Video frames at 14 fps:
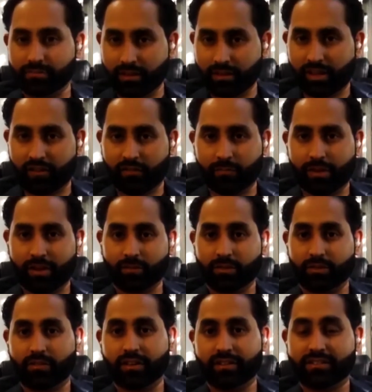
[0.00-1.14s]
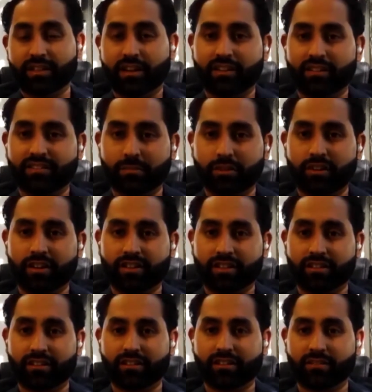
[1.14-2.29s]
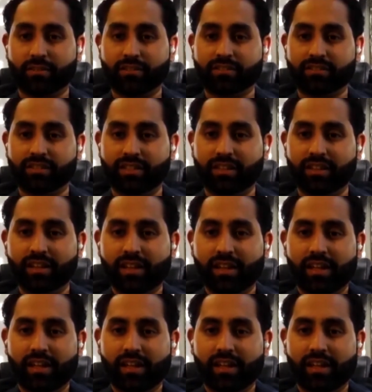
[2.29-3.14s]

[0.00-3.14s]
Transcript: ahead of me and had already started a similar idea recently.